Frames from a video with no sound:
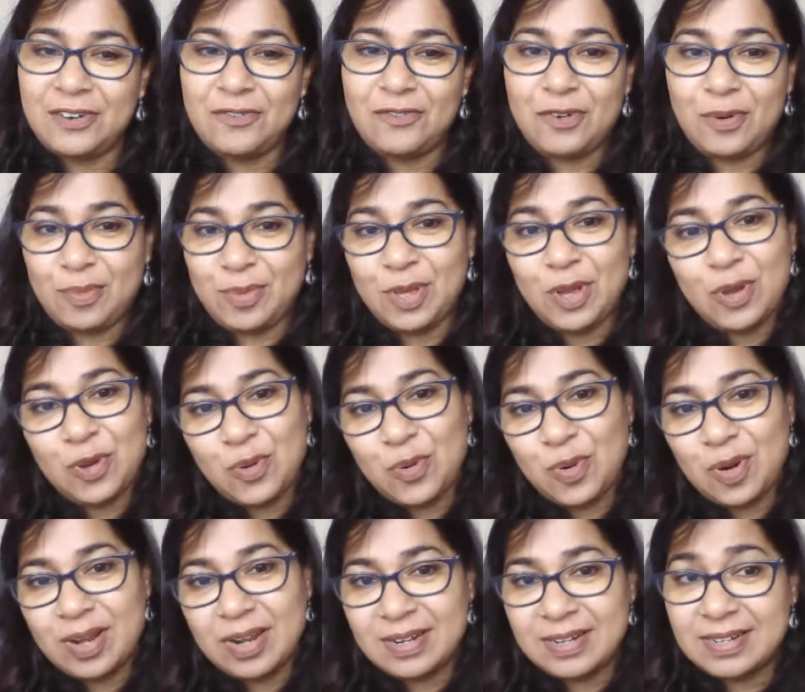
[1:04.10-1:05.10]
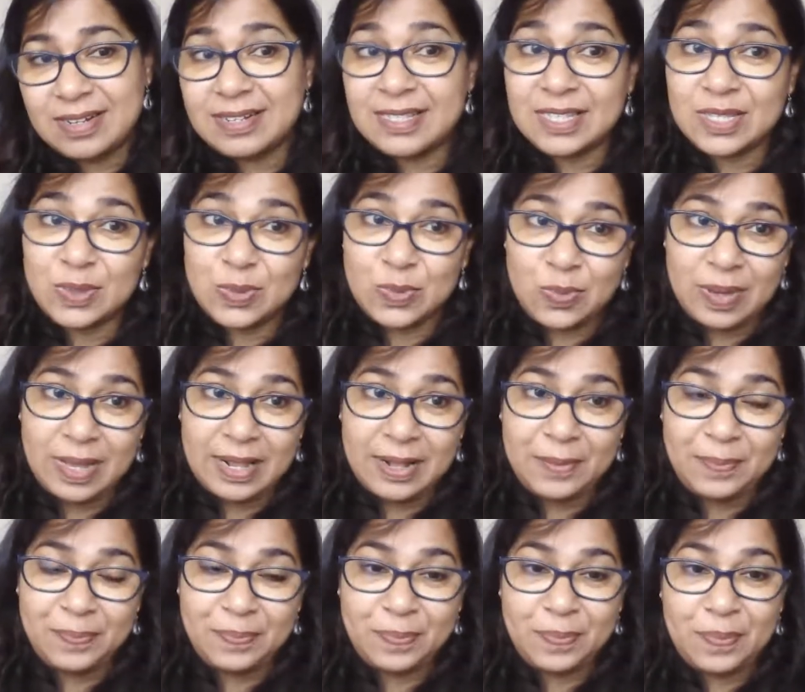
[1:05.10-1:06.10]
from your co-learners as well.
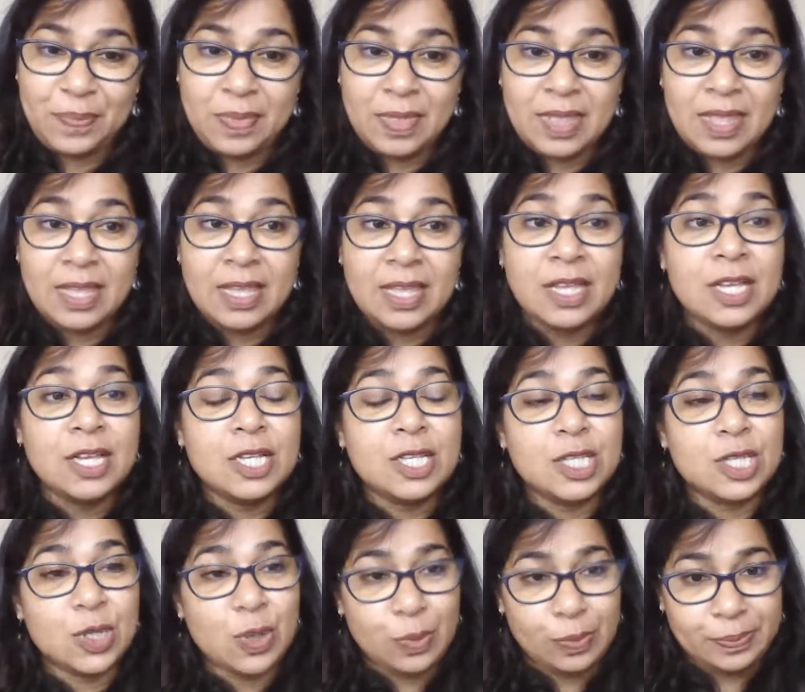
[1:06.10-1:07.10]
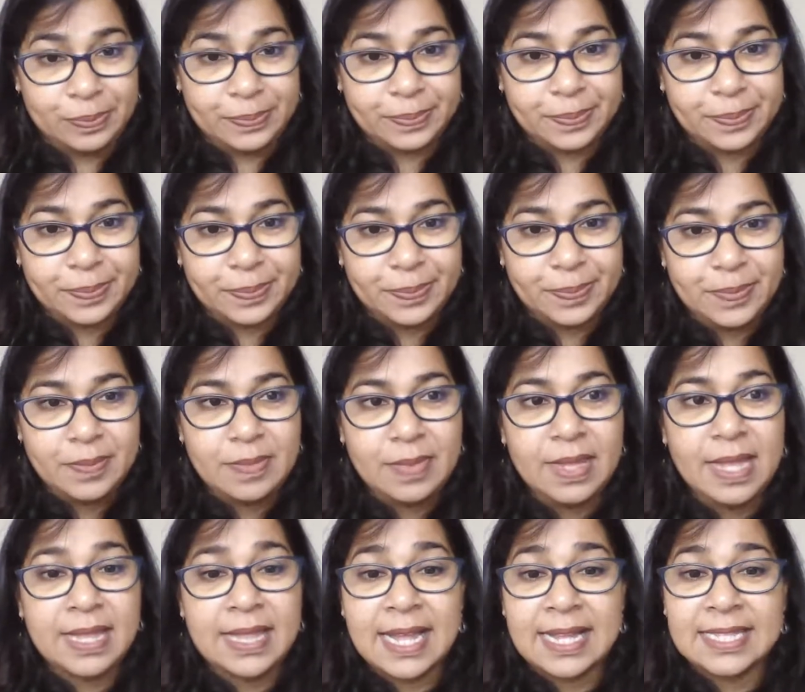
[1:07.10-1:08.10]
So
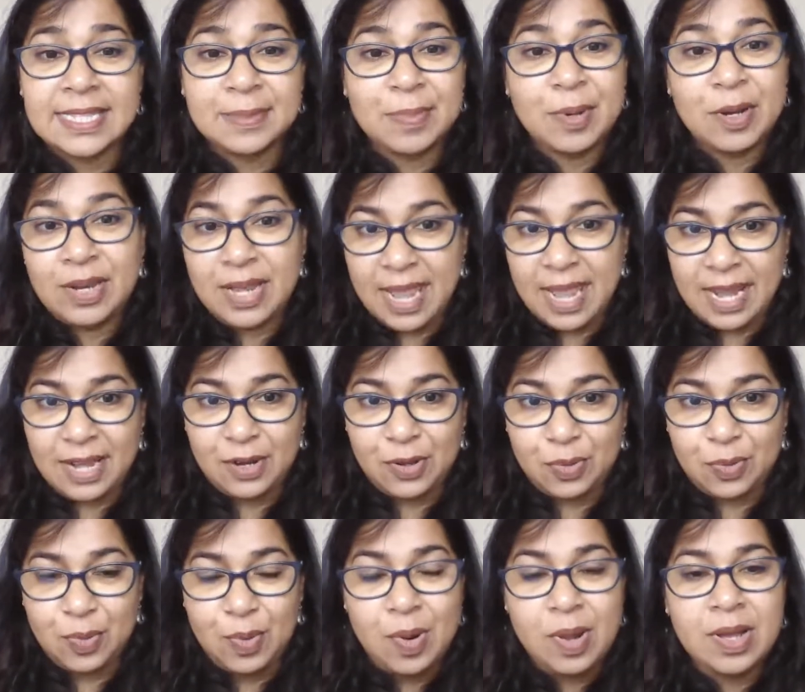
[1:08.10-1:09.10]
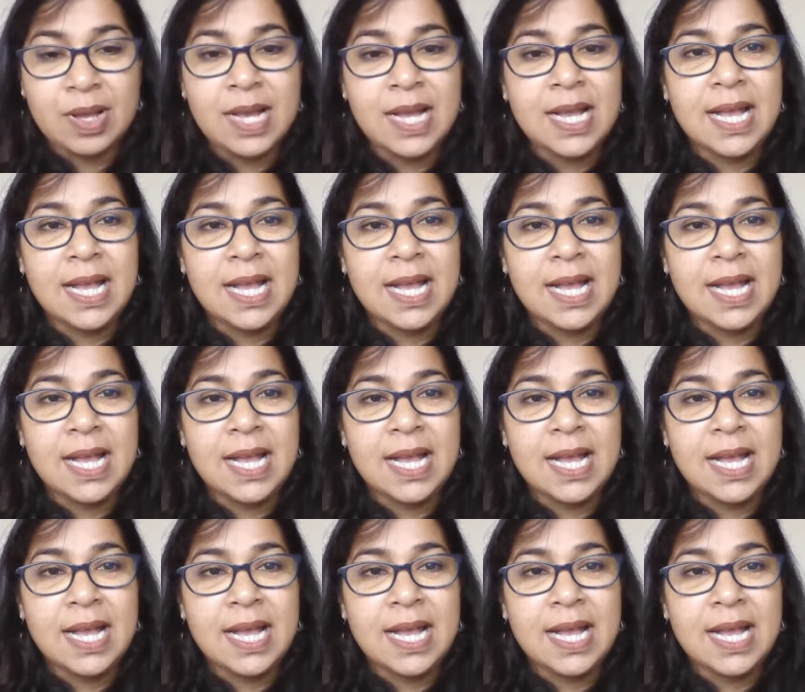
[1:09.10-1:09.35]
that's about Nguru.